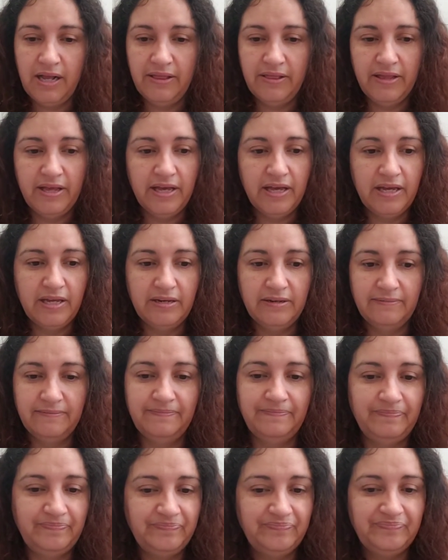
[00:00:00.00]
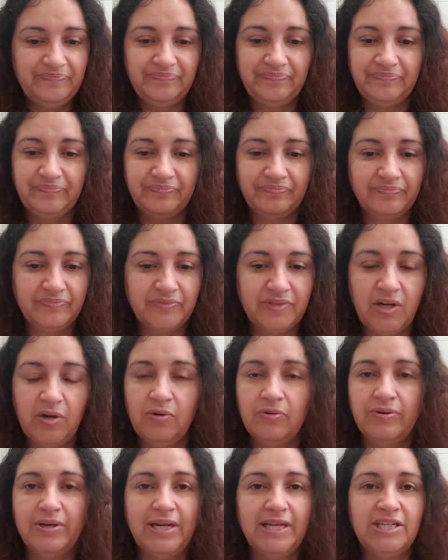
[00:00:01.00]
And then a
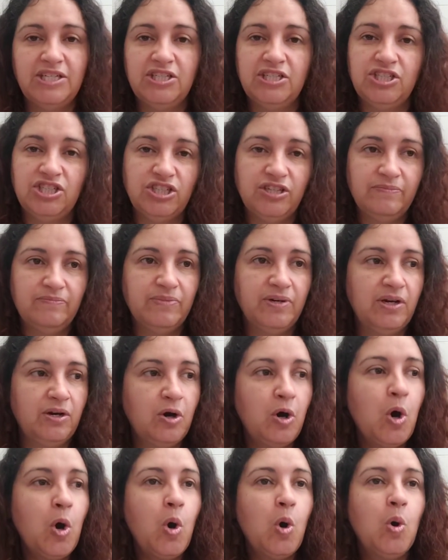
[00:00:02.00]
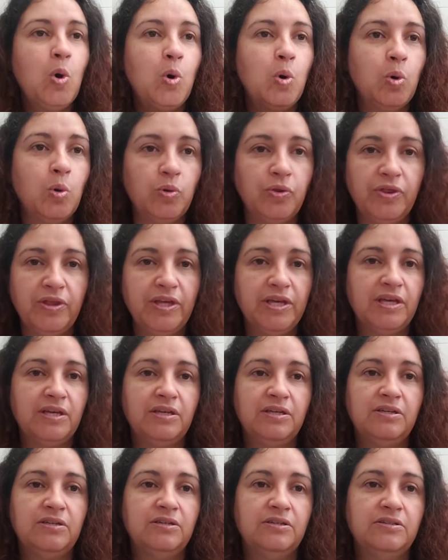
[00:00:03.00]
whole relationship, a whole
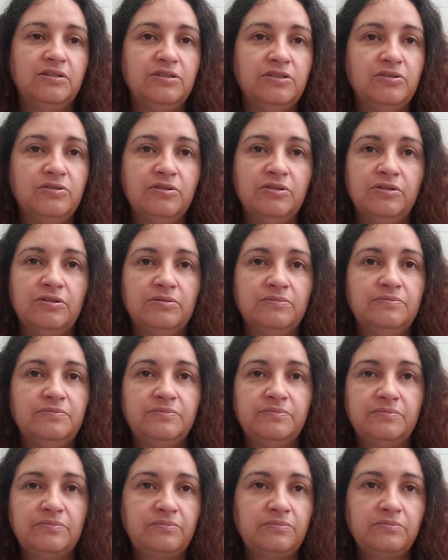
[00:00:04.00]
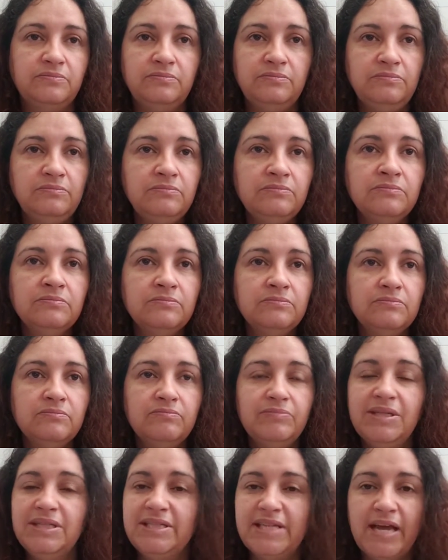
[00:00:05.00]
thing could, you know,
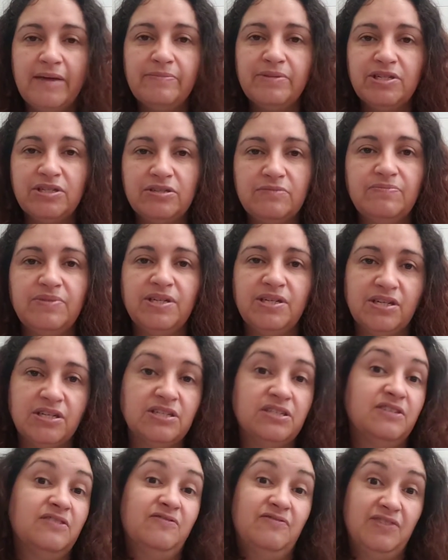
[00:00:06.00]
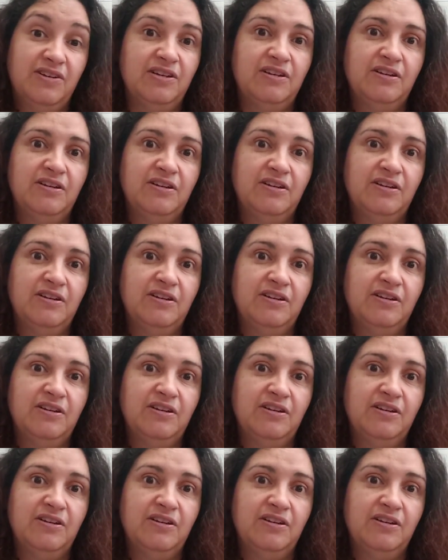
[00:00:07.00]
be damaged because of